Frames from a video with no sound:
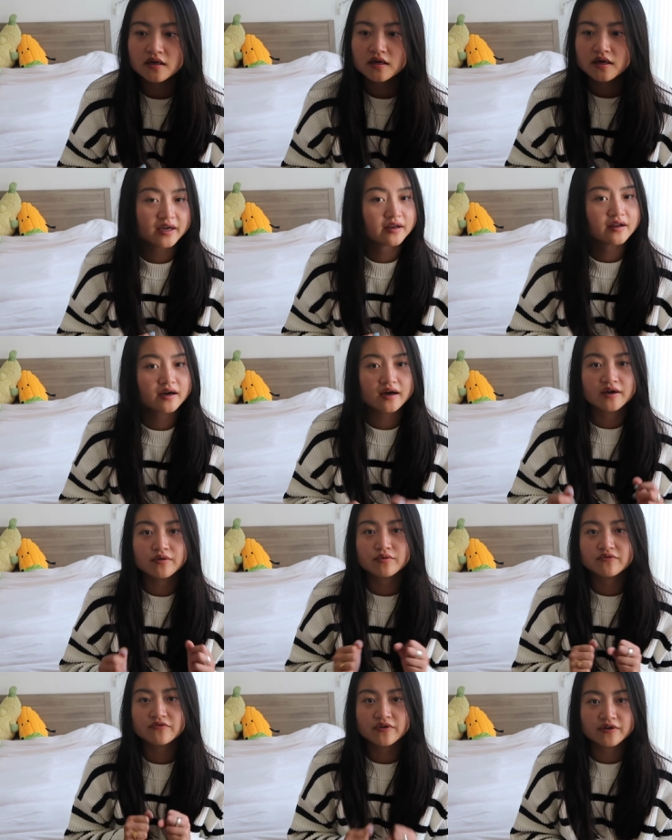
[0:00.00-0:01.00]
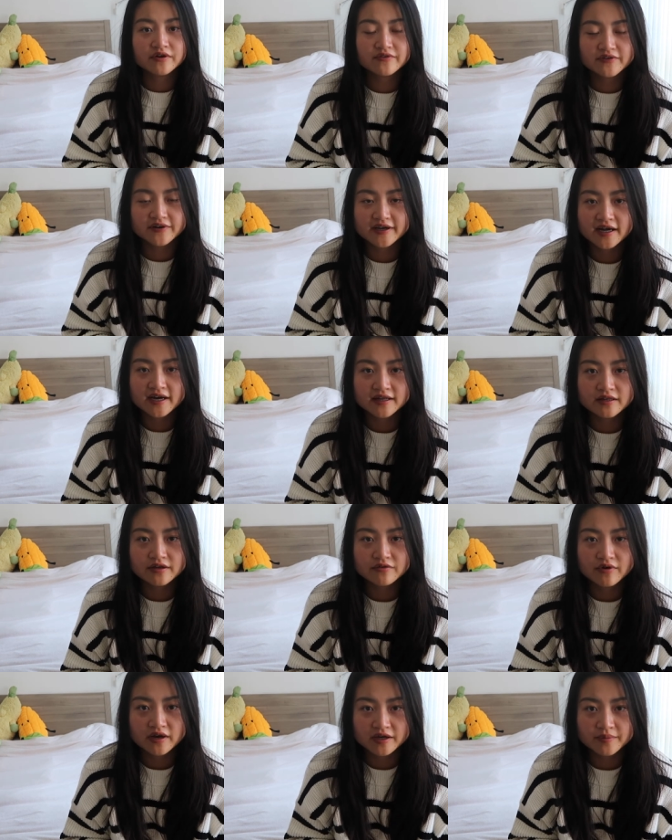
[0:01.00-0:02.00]
Again, I would very, very highly
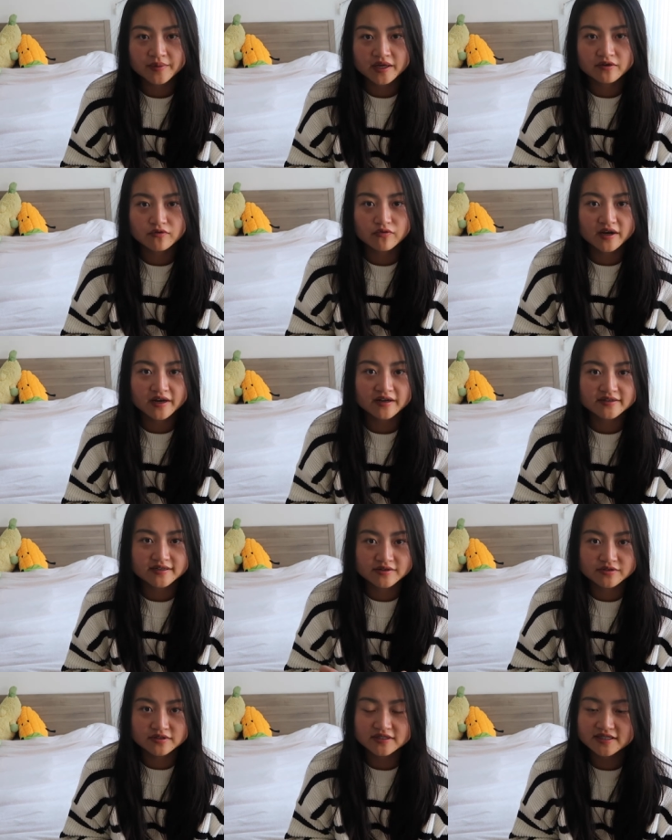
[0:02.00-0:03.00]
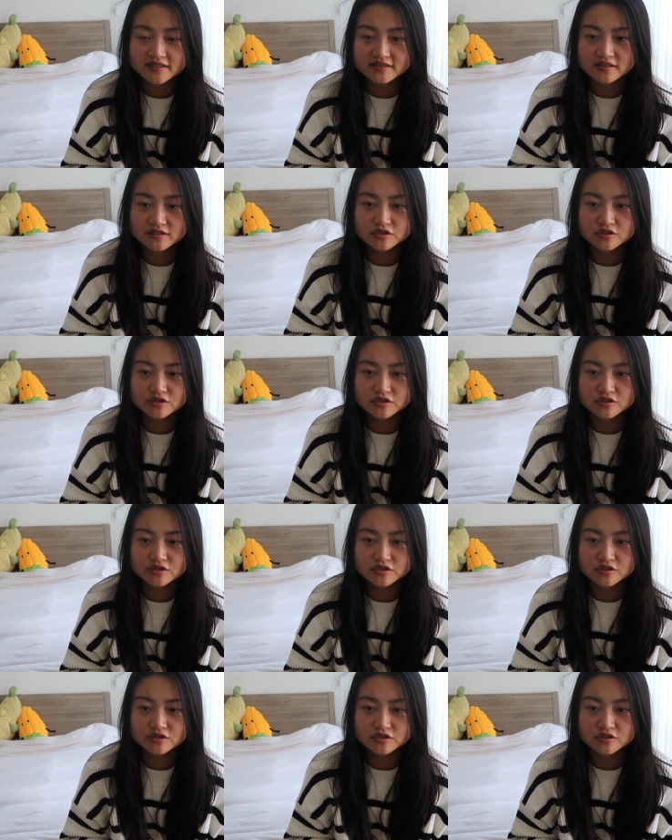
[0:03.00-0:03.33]
recommend writing down a list.